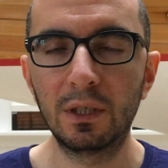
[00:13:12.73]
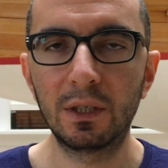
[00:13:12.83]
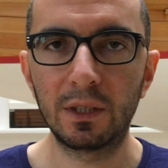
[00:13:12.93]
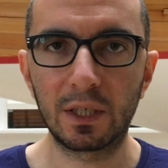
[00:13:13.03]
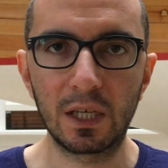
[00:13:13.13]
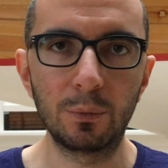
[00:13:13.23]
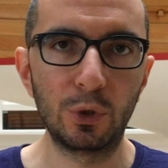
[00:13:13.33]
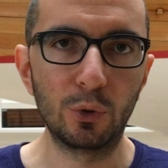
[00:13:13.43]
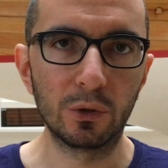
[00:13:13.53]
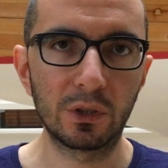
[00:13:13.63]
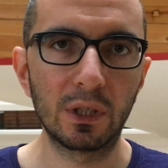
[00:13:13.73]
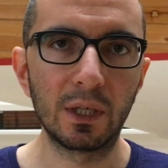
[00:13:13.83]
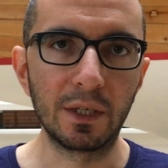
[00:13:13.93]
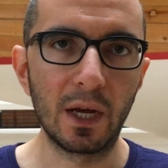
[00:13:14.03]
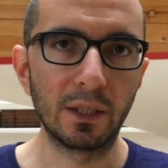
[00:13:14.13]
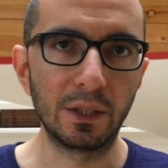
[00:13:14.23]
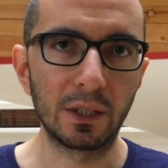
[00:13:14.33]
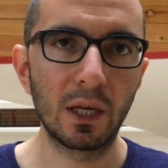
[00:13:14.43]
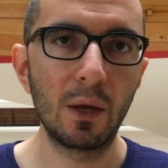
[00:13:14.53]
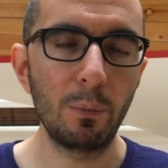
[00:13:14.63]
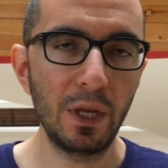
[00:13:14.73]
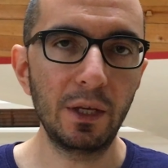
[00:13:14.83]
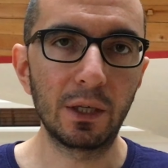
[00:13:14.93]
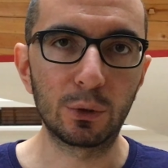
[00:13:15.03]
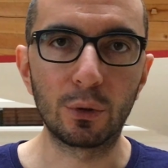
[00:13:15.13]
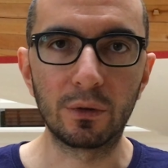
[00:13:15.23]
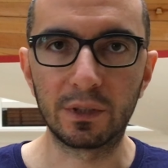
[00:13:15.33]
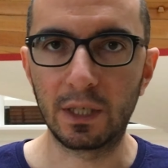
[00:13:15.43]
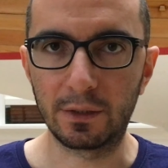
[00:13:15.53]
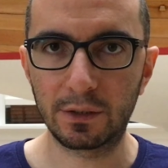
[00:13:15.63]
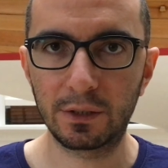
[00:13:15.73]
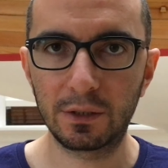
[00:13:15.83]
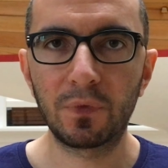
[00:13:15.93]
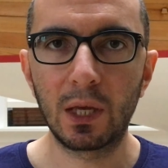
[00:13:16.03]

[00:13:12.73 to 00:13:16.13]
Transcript: they can be used in handling many internal tasks.